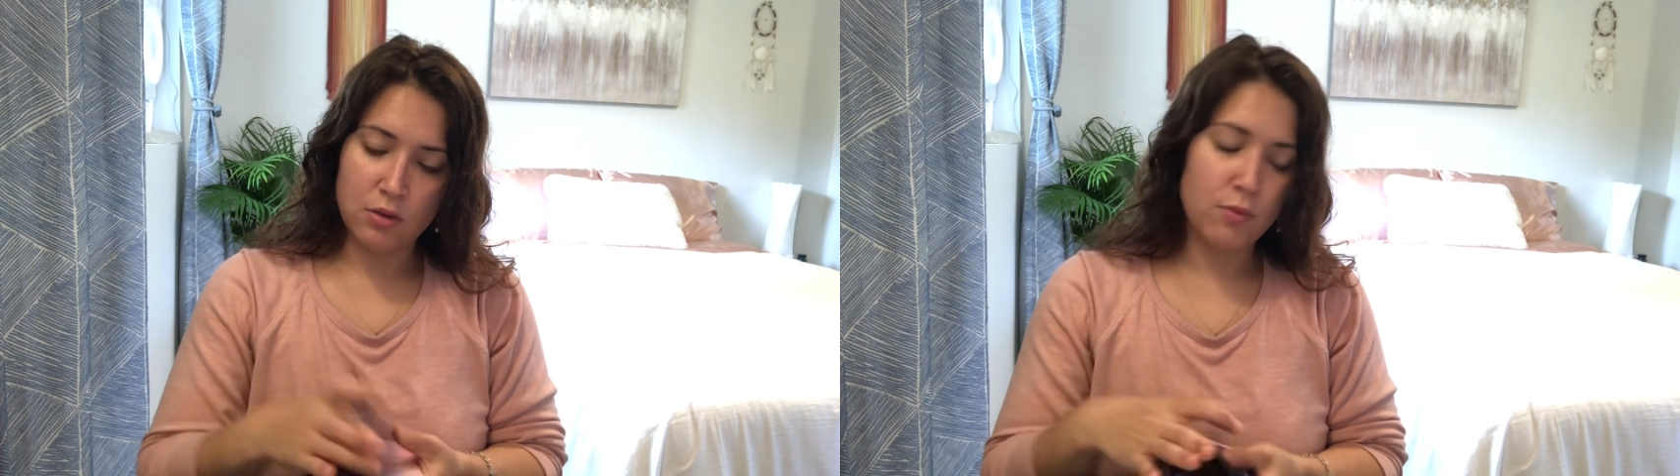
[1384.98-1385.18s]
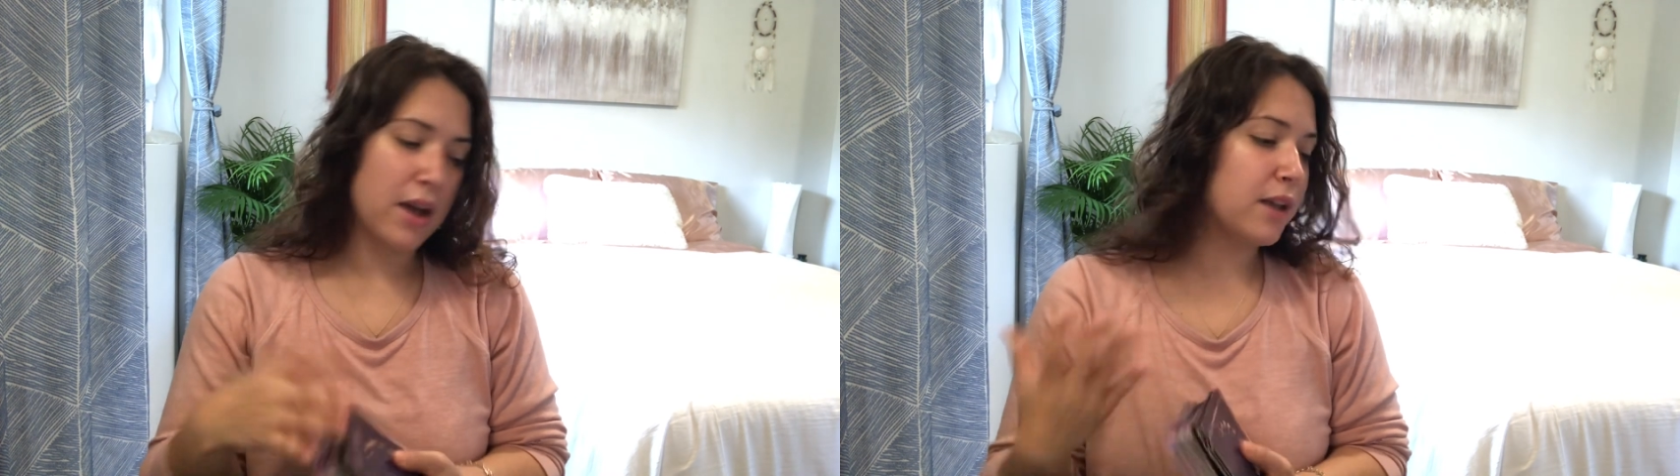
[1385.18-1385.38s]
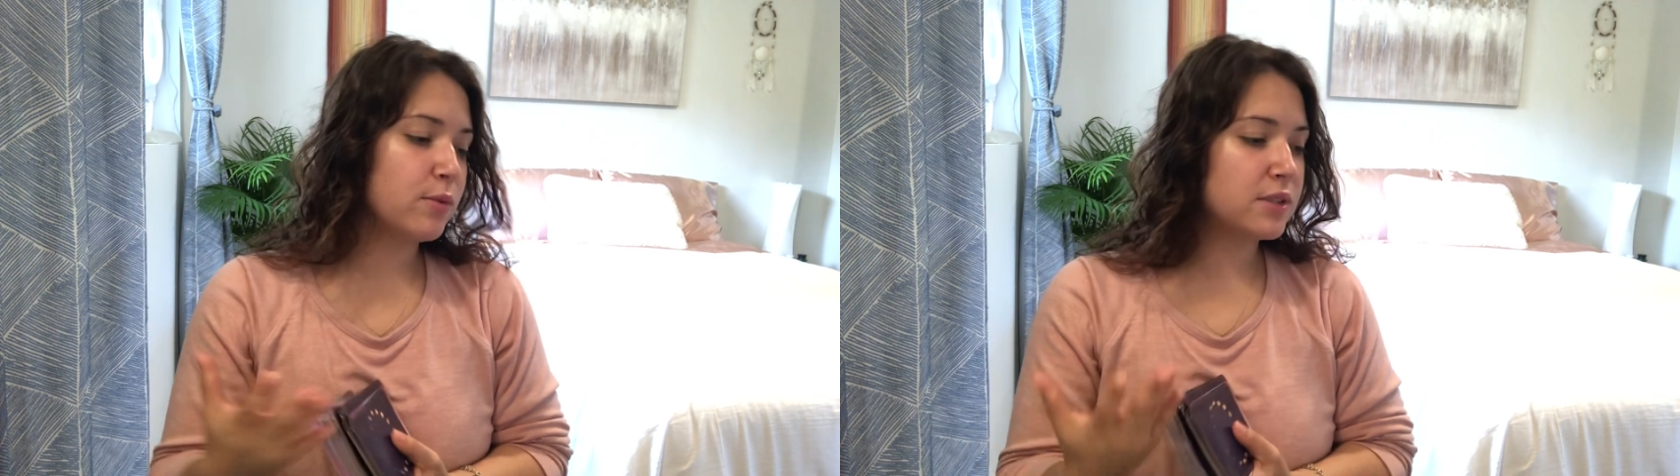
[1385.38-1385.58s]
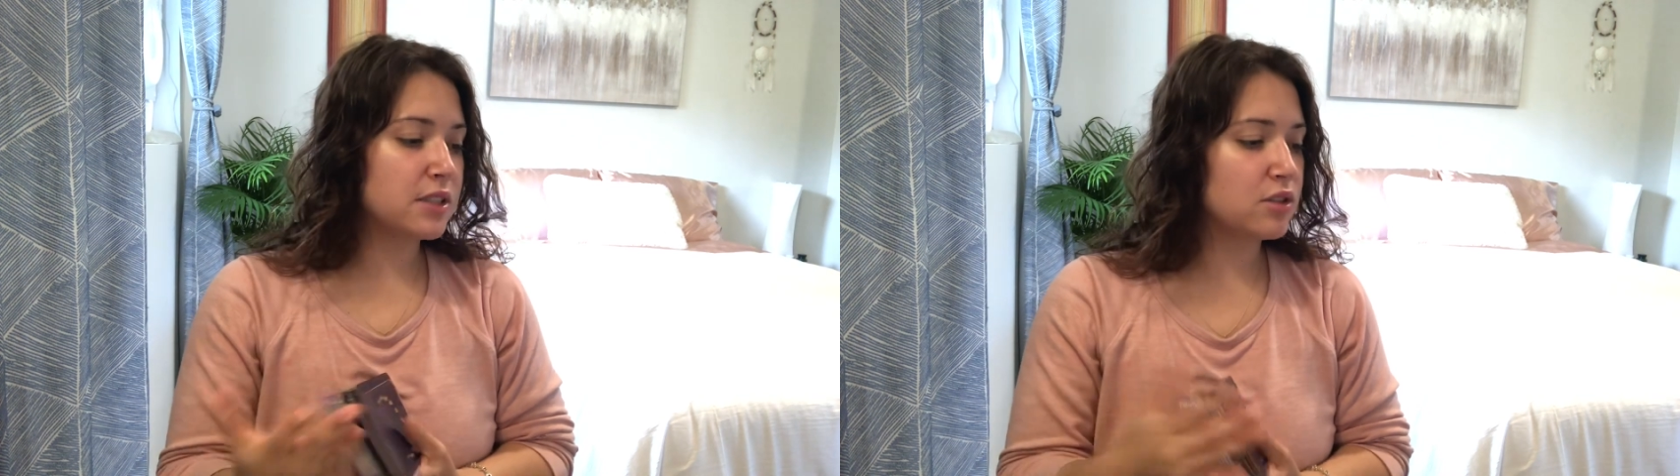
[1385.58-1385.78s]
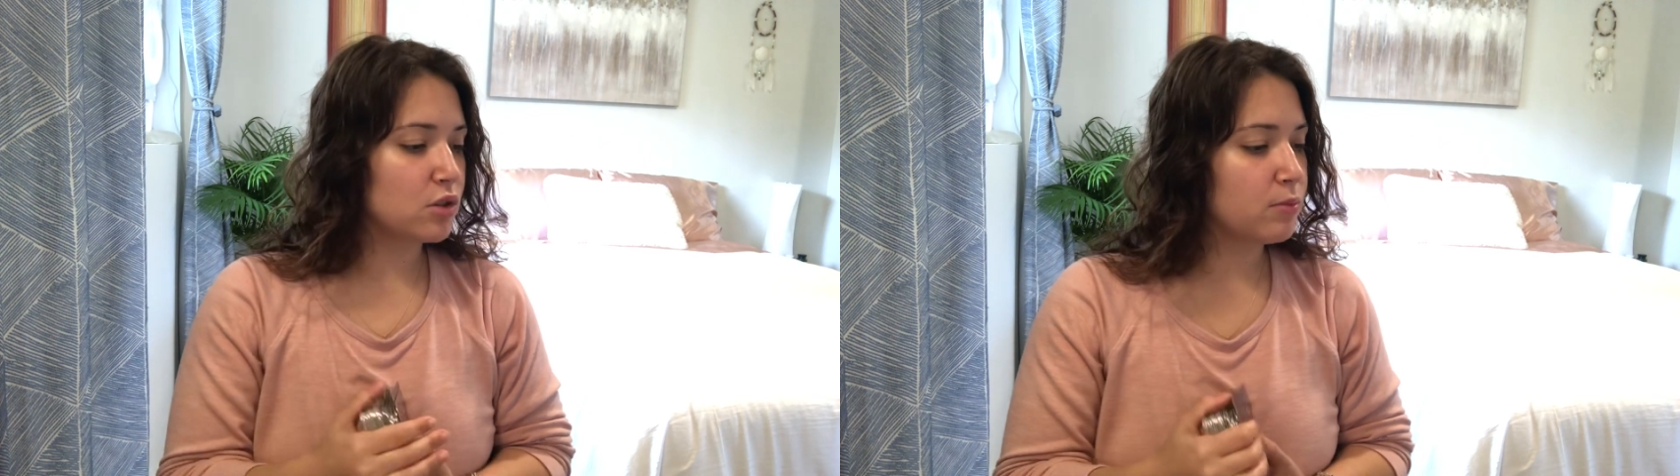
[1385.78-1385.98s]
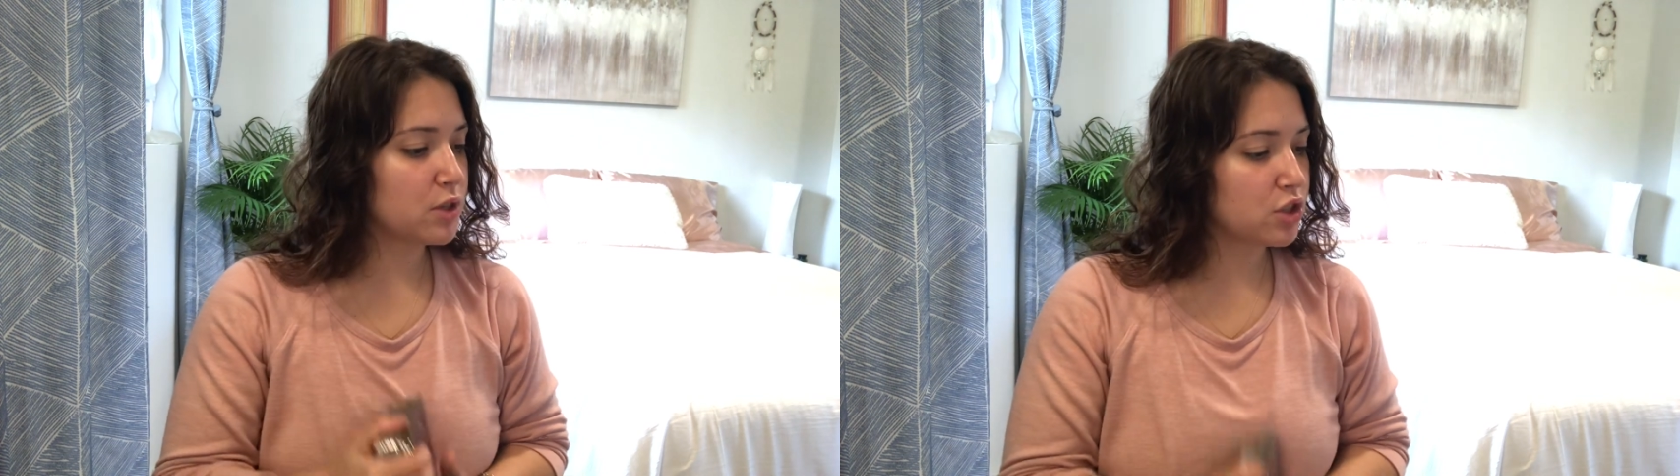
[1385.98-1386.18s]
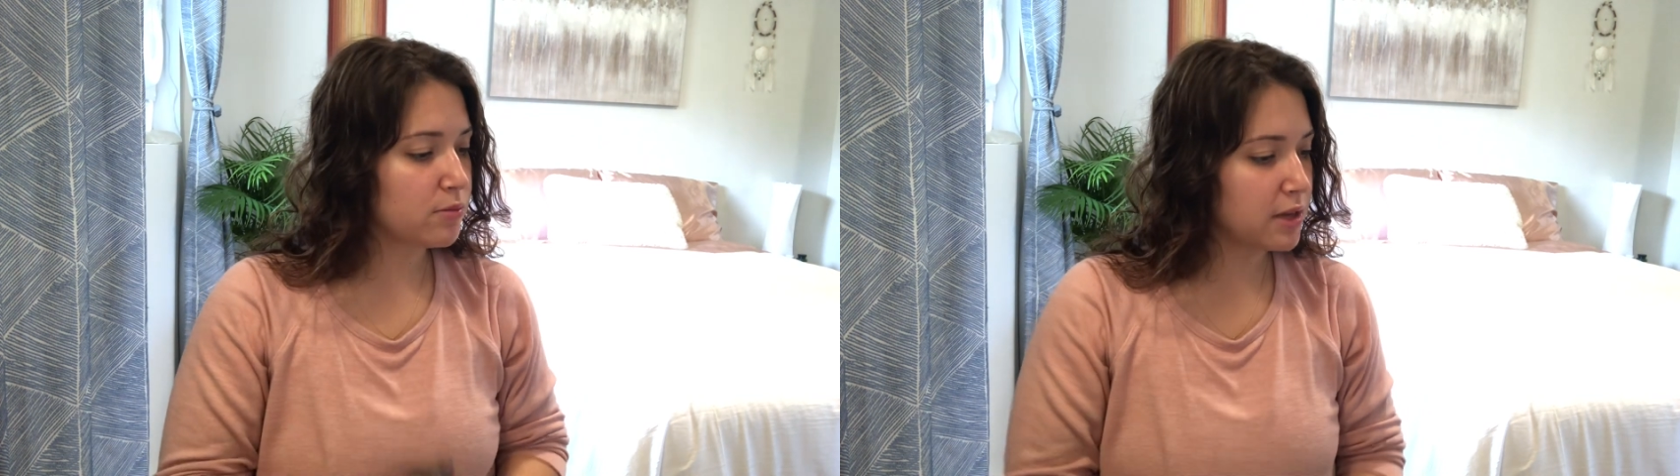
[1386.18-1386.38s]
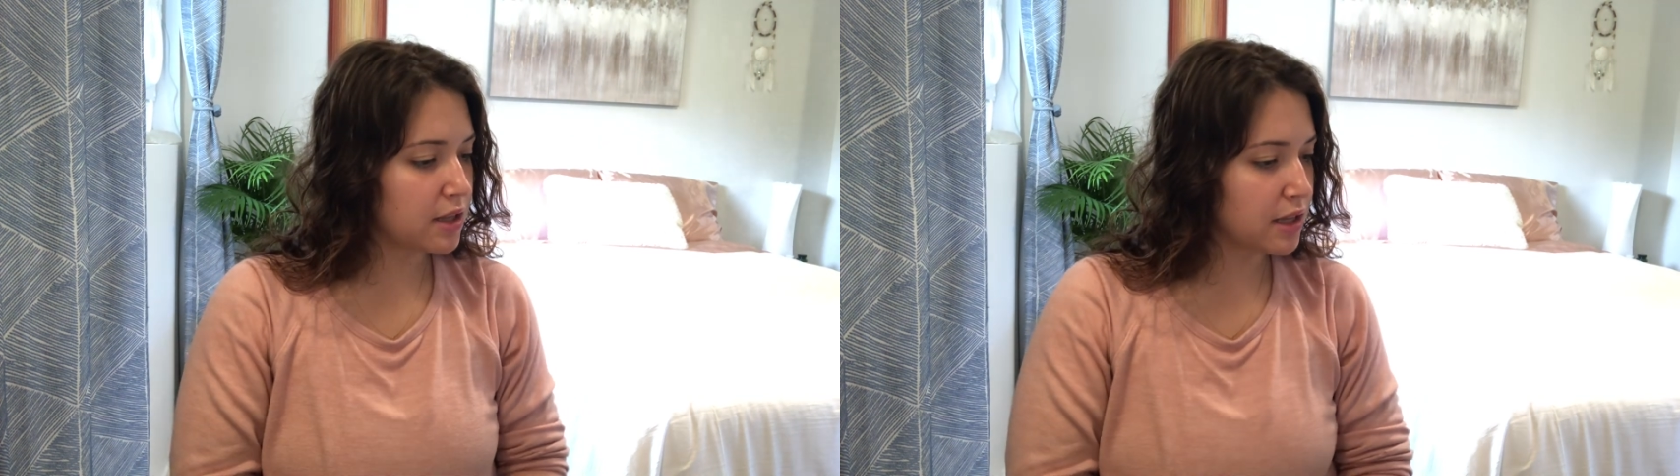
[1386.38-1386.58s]
Why was it so much
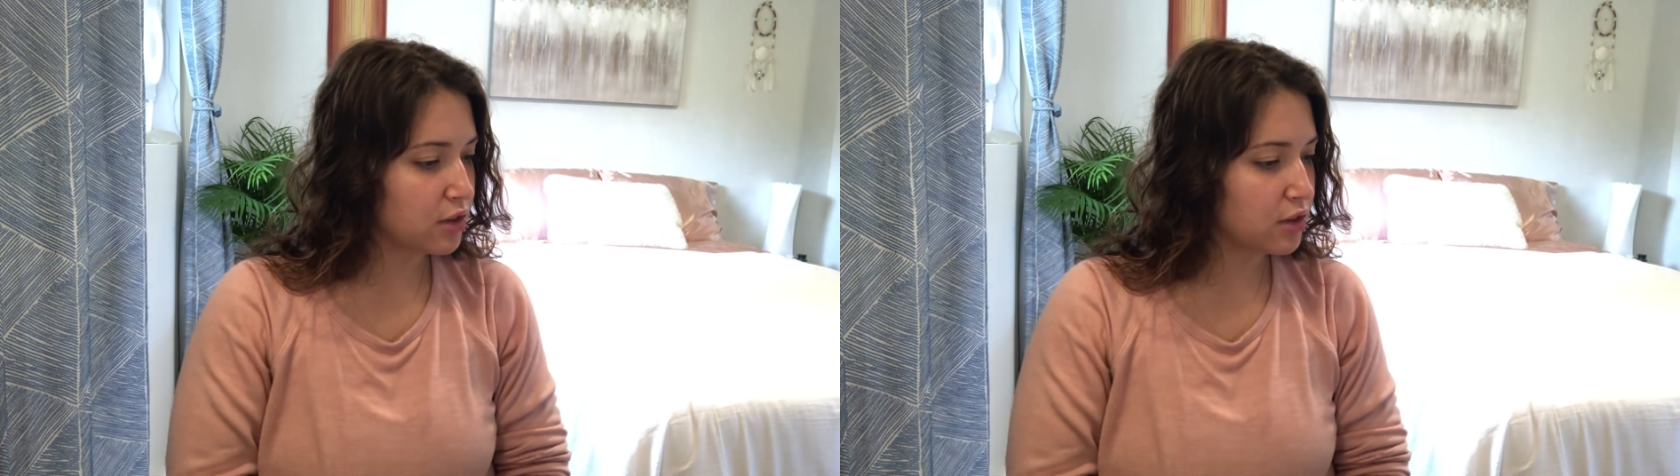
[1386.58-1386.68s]
about like